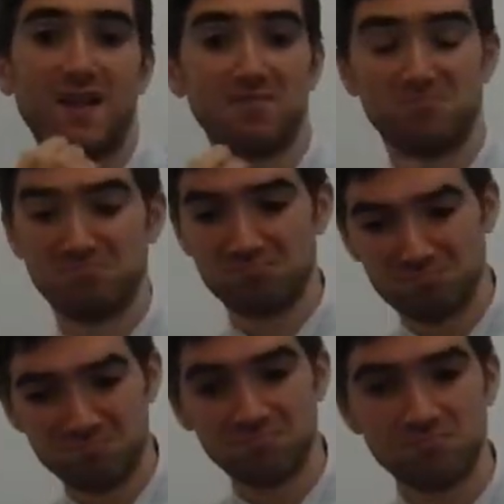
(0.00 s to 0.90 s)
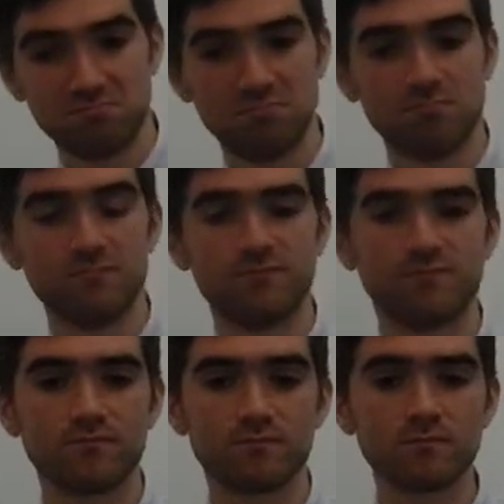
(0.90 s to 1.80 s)
So when you start your
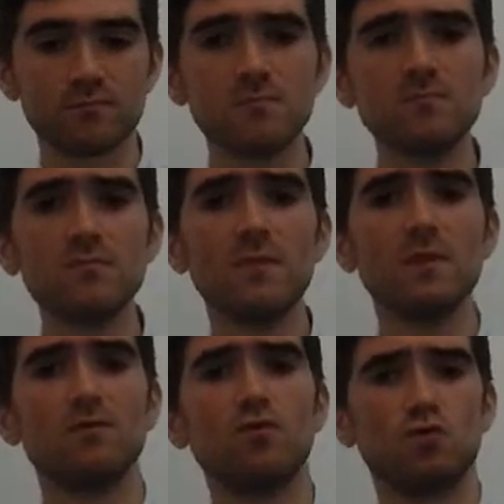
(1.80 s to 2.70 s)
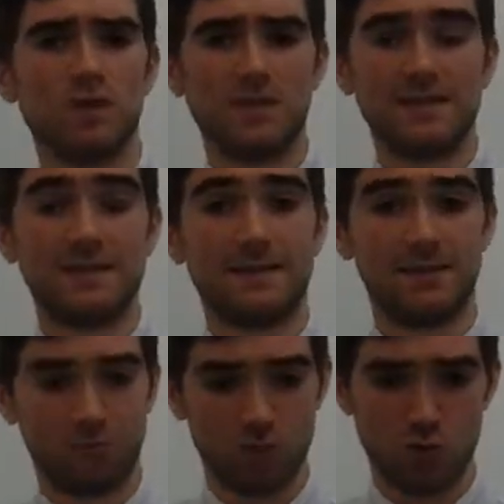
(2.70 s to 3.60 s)
time recording, think
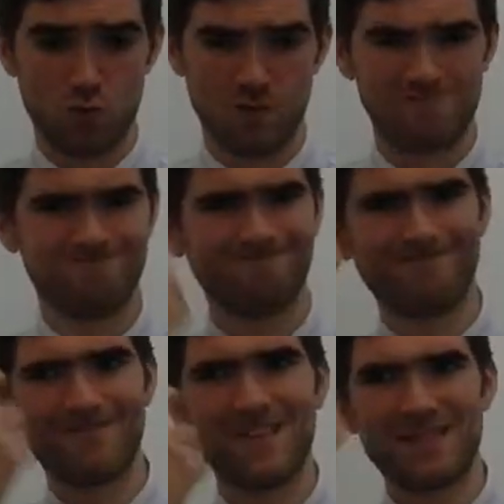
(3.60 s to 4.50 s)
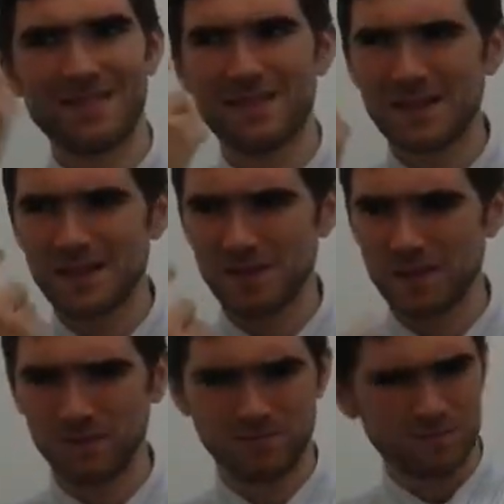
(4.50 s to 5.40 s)
about what you're doing
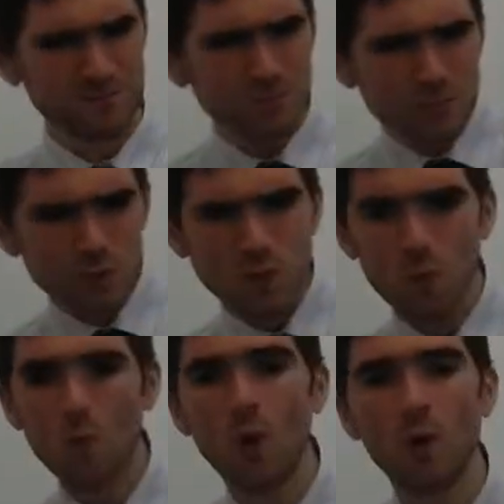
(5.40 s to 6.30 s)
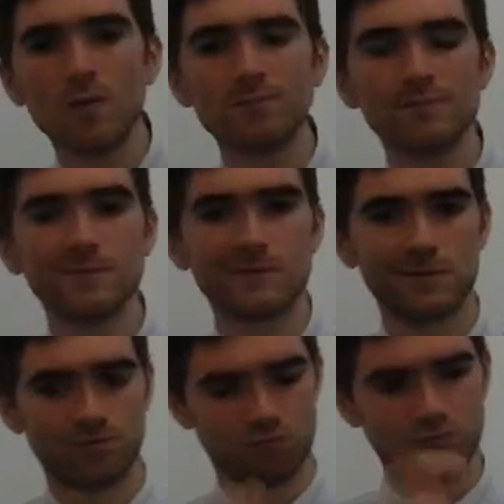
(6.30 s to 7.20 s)
each time you're time recording,
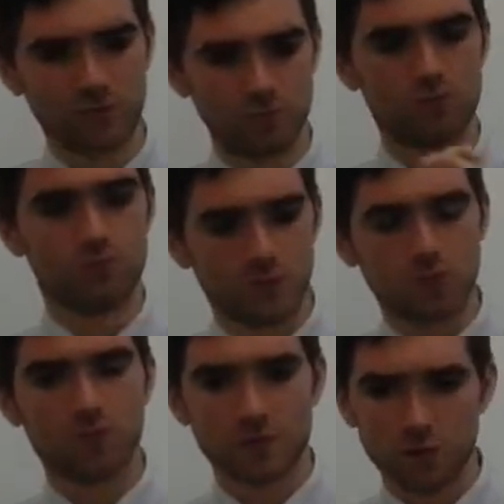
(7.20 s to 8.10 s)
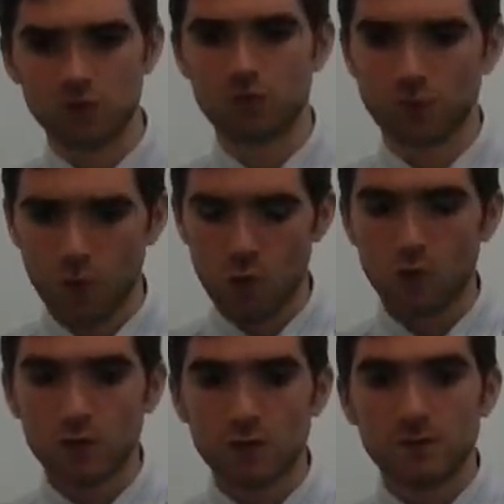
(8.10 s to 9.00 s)
and then allocate the
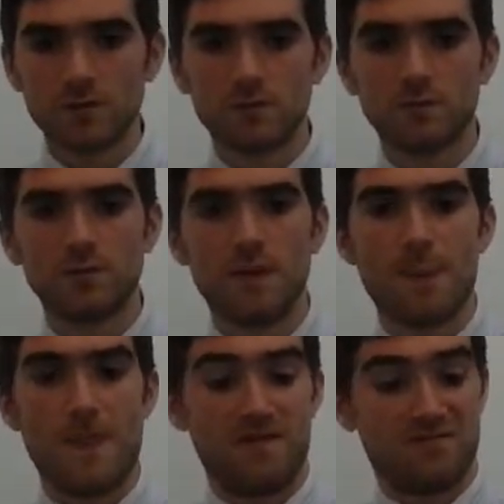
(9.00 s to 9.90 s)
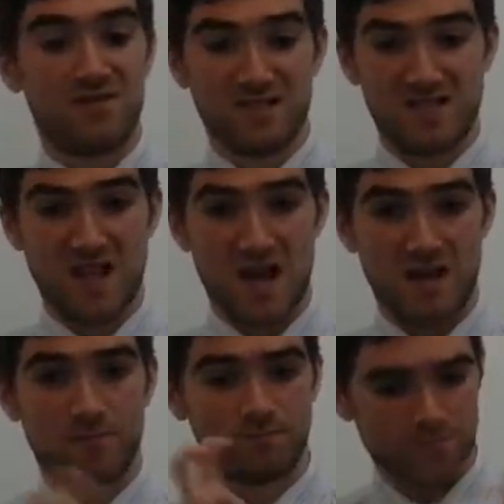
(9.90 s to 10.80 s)
time to that particular
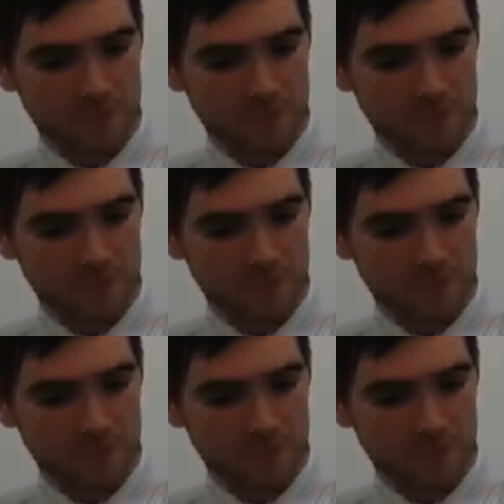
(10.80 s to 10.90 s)
stage.